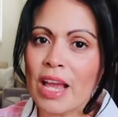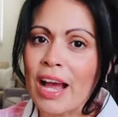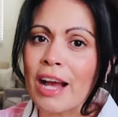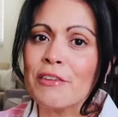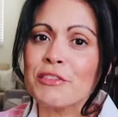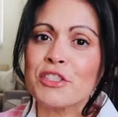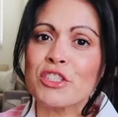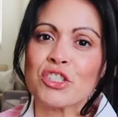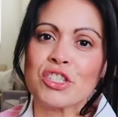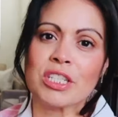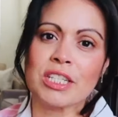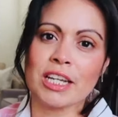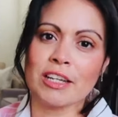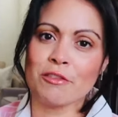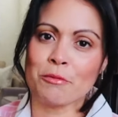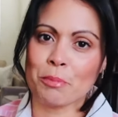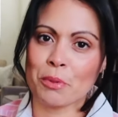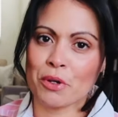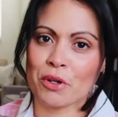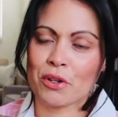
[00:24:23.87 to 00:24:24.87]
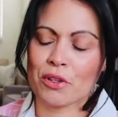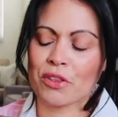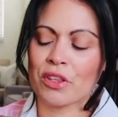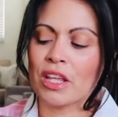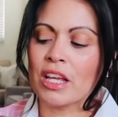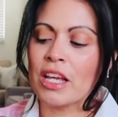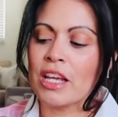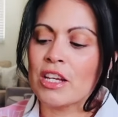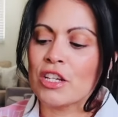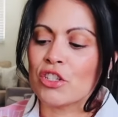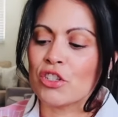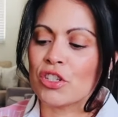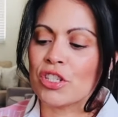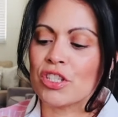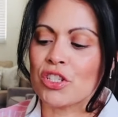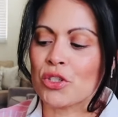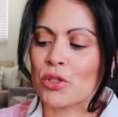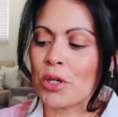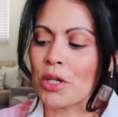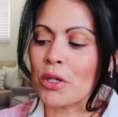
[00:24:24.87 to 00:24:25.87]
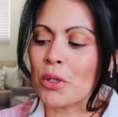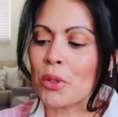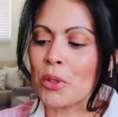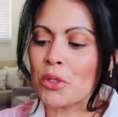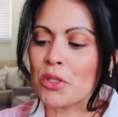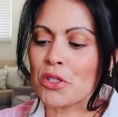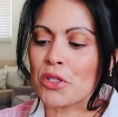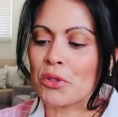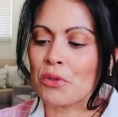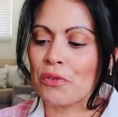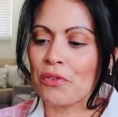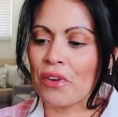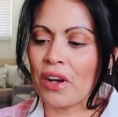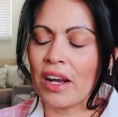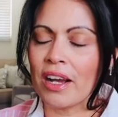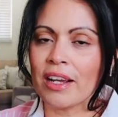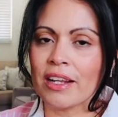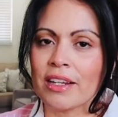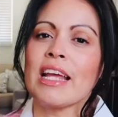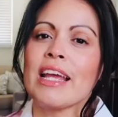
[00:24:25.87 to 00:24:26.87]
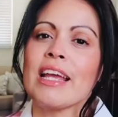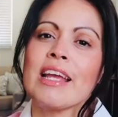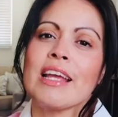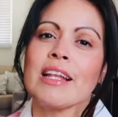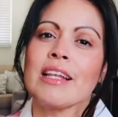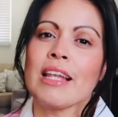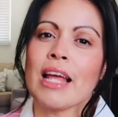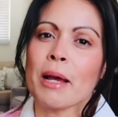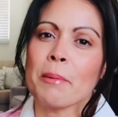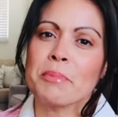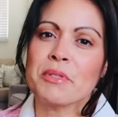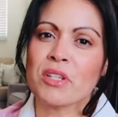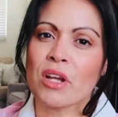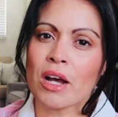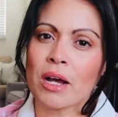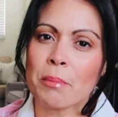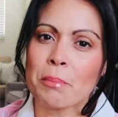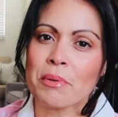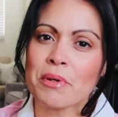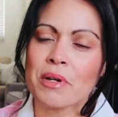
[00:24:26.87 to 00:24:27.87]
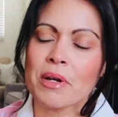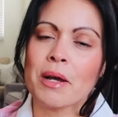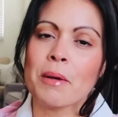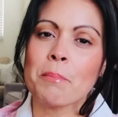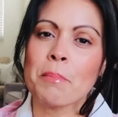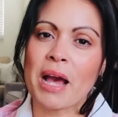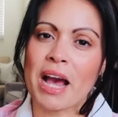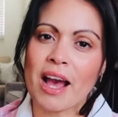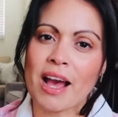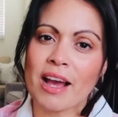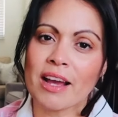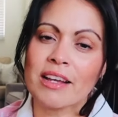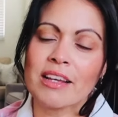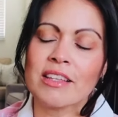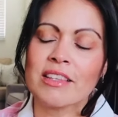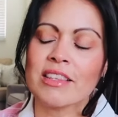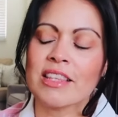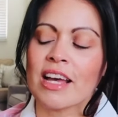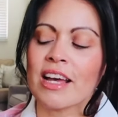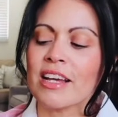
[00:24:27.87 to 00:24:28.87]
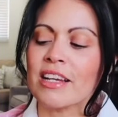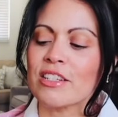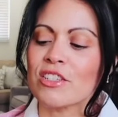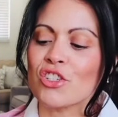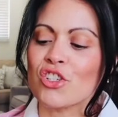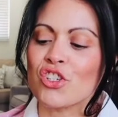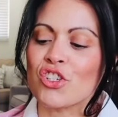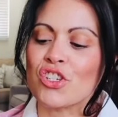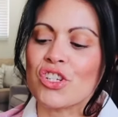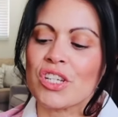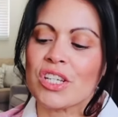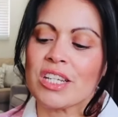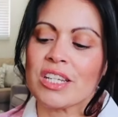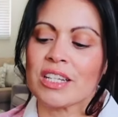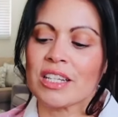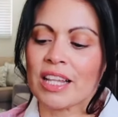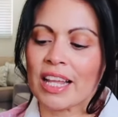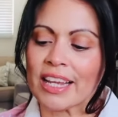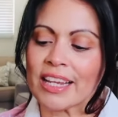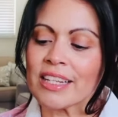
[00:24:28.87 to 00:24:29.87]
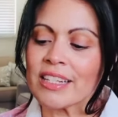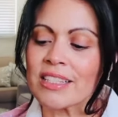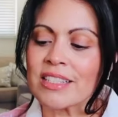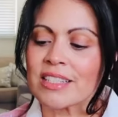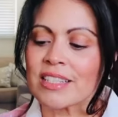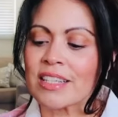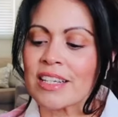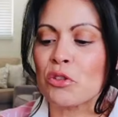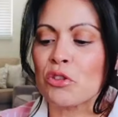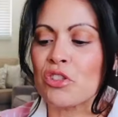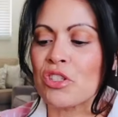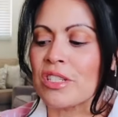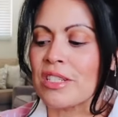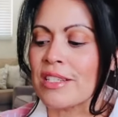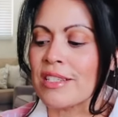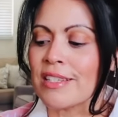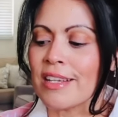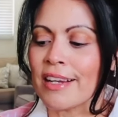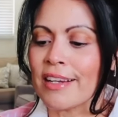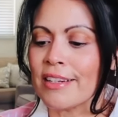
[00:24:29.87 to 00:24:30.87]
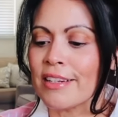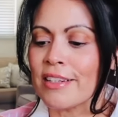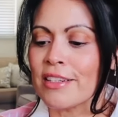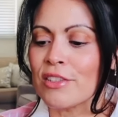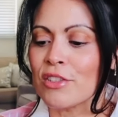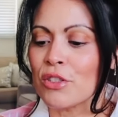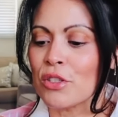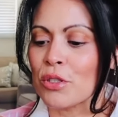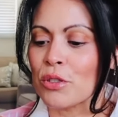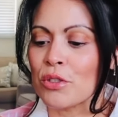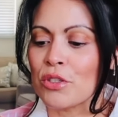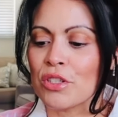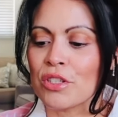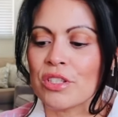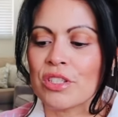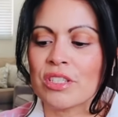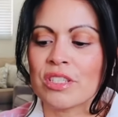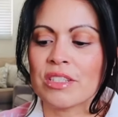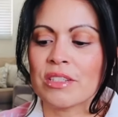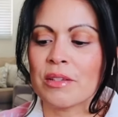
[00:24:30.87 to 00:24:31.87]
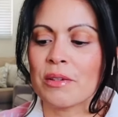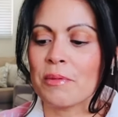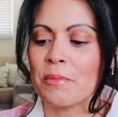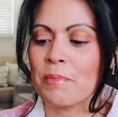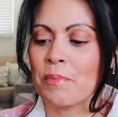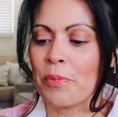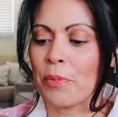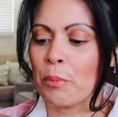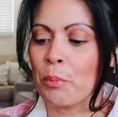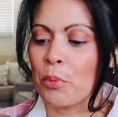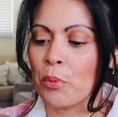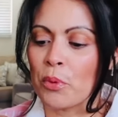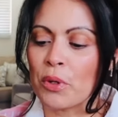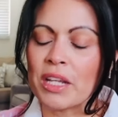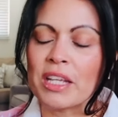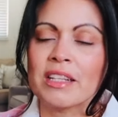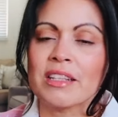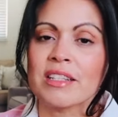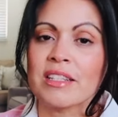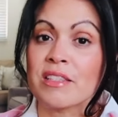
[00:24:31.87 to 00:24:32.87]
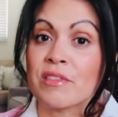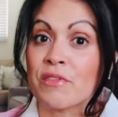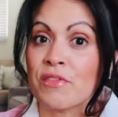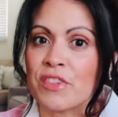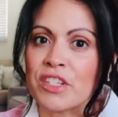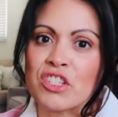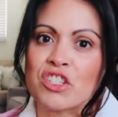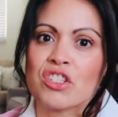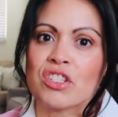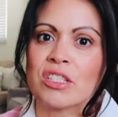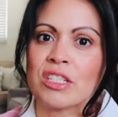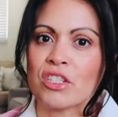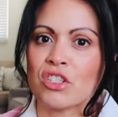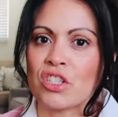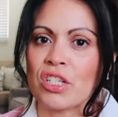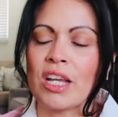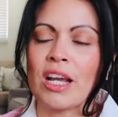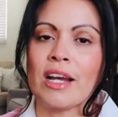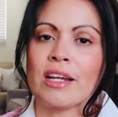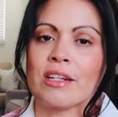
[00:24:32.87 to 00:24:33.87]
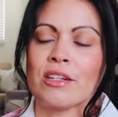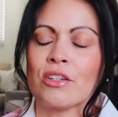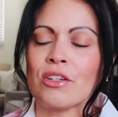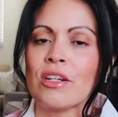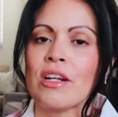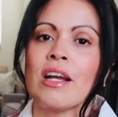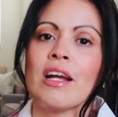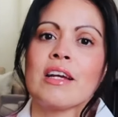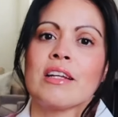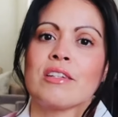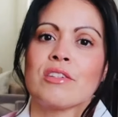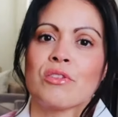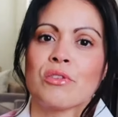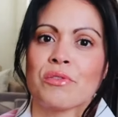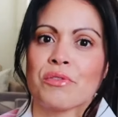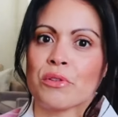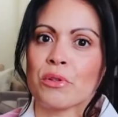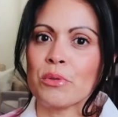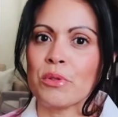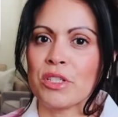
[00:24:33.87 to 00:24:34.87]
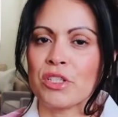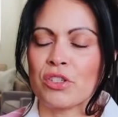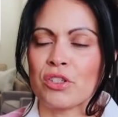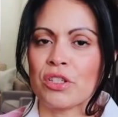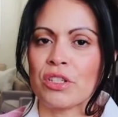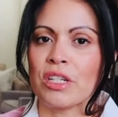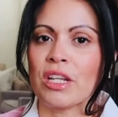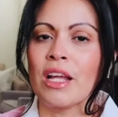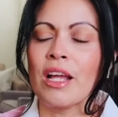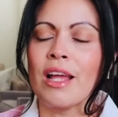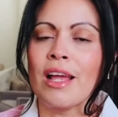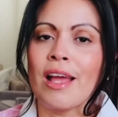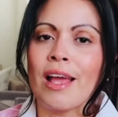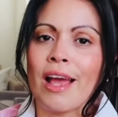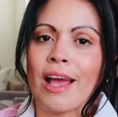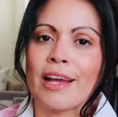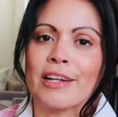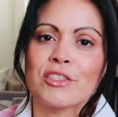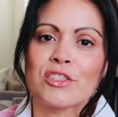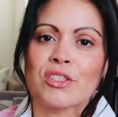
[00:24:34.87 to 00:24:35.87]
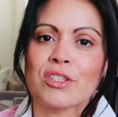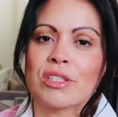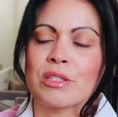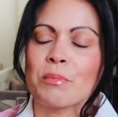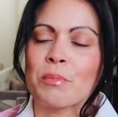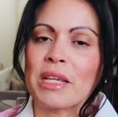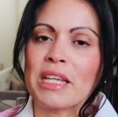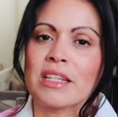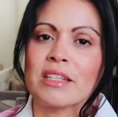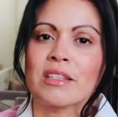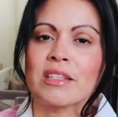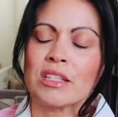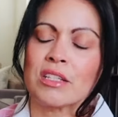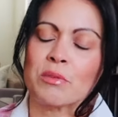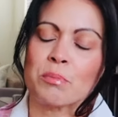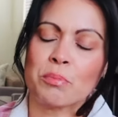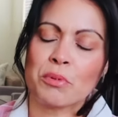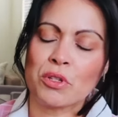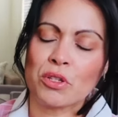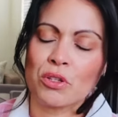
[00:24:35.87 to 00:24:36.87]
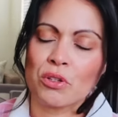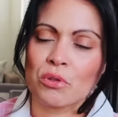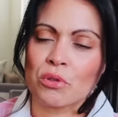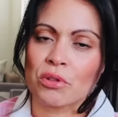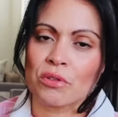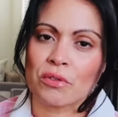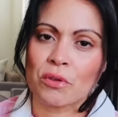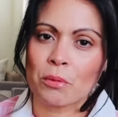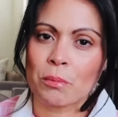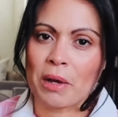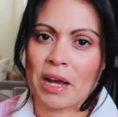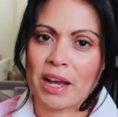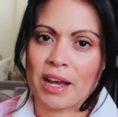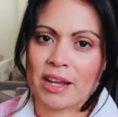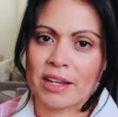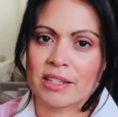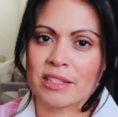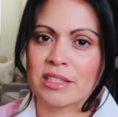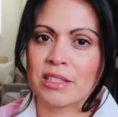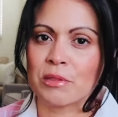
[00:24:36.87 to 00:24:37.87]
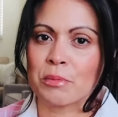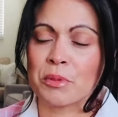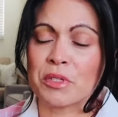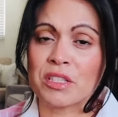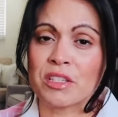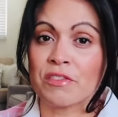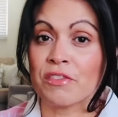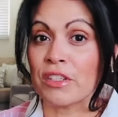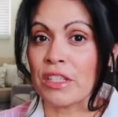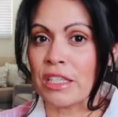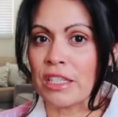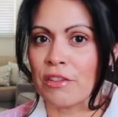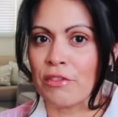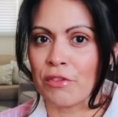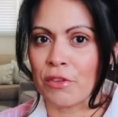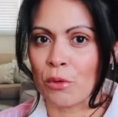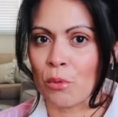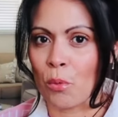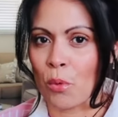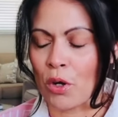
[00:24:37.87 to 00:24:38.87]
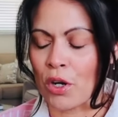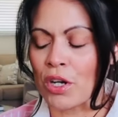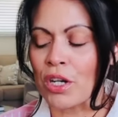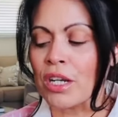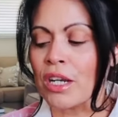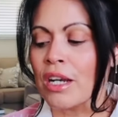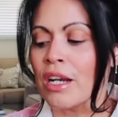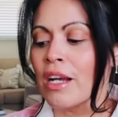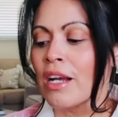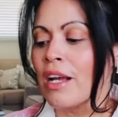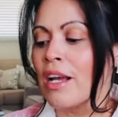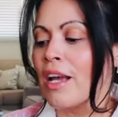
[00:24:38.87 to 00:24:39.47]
after she gave birth, she struggled to find a laptop bag that she liked. So she decided to just bring this vision that she had in her head to fruition and just make these beautiful bags specifically for work.